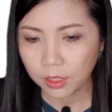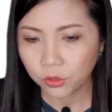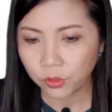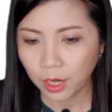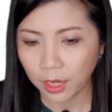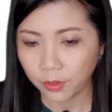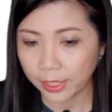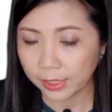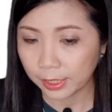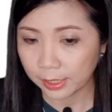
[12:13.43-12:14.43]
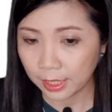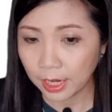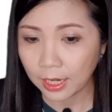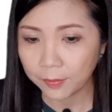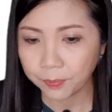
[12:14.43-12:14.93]

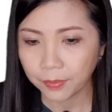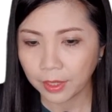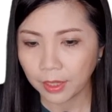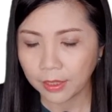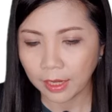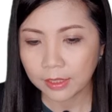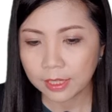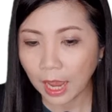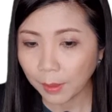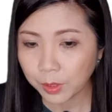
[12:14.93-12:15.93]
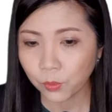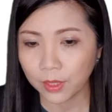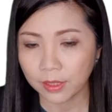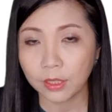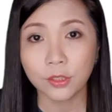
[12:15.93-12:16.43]
360, then times with